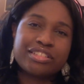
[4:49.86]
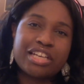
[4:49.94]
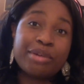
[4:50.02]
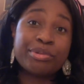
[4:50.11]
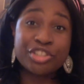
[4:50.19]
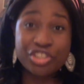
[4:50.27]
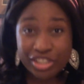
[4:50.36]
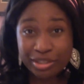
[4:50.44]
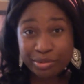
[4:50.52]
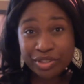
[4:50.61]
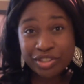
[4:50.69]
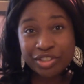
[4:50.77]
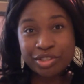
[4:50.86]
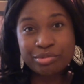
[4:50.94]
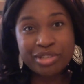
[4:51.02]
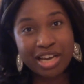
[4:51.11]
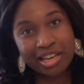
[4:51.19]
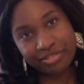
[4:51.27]
I want to share with you
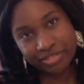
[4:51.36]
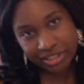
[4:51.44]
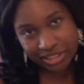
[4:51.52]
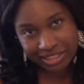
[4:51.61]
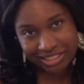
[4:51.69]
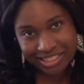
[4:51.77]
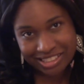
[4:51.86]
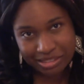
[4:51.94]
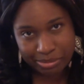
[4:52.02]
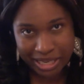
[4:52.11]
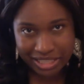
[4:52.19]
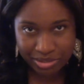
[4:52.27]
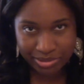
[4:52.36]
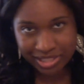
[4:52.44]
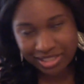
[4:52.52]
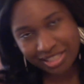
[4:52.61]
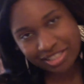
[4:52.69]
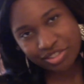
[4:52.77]
what I've learned in the past
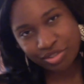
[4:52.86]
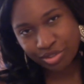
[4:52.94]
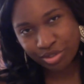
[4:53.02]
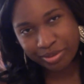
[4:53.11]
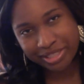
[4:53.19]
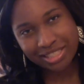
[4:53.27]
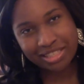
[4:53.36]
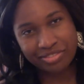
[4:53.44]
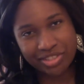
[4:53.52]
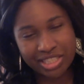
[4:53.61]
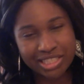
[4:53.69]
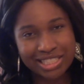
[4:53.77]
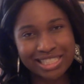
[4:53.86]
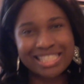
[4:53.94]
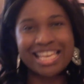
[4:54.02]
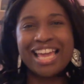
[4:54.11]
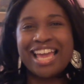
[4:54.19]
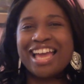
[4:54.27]
twenty-six or twenty-seven years
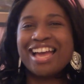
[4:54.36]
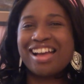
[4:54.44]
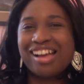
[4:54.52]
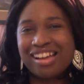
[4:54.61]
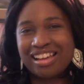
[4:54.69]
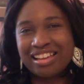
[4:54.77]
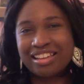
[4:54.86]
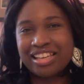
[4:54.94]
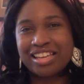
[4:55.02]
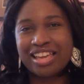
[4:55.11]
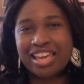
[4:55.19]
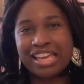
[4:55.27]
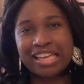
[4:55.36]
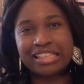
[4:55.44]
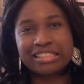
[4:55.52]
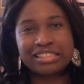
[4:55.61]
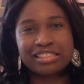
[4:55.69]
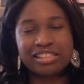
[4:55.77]
uh,
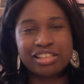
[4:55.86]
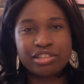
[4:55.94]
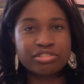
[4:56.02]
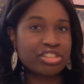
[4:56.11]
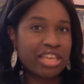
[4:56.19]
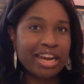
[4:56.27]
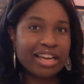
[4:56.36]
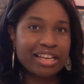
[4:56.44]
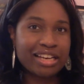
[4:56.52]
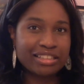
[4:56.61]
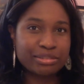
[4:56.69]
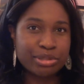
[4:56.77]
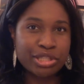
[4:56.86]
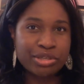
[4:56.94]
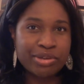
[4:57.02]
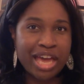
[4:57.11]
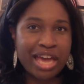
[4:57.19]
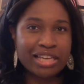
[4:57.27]
and, you know, just kind of connect with you
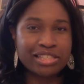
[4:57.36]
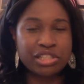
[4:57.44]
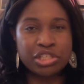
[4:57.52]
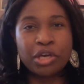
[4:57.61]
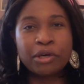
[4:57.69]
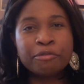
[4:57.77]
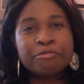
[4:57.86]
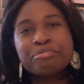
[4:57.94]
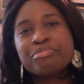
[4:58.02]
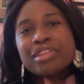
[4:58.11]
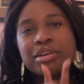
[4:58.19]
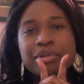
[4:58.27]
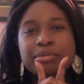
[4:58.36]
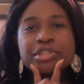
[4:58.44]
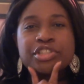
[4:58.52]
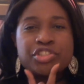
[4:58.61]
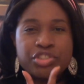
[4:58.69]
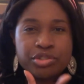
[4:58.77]
guys. So What I'm
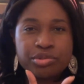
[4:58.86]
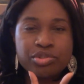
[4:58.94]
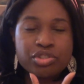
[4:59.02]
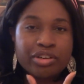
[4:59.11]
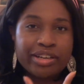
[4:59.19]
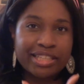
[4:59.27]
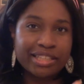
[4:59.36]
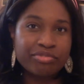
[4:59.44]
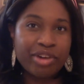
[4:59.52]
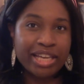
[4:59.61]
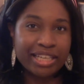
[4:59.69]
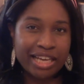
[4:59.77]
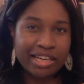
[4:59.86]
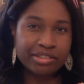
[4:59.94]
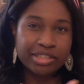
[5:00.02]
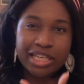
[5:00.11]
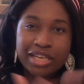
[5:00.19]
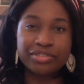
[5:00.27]
going to do starting right now,
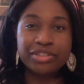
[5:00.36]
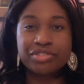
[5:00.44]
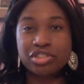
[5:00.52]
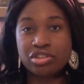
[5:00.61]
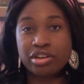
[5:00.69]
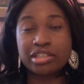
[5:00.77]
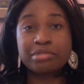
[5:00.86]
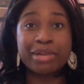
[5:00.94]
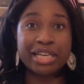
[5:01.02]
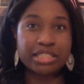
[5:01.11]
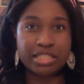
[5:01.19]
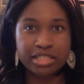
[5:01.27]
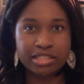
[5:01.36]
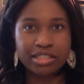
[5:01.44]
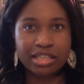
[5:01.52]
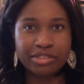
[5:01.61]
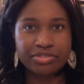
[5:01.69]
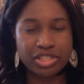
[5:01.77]
and I haven't even started my Idea in
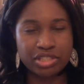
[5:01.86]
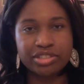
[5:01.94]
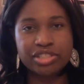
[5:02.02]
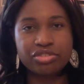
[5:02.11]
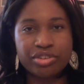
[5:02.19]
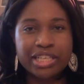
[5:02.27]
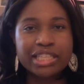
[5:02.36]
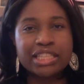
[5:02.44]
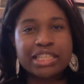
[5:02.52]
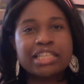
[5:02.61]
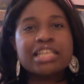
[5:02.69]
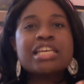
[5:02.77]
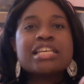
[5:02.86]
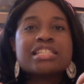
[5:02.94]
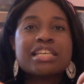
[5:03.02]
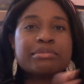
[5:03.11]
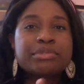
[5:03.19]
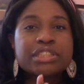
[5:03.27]
Life series or anything,
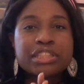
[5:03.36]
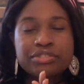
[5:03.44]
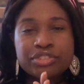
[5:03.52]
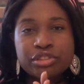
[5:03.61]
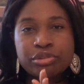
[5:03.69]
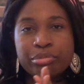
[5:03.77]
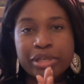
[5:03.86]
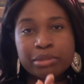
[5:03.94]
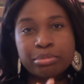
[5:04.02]
so I'm going to give you my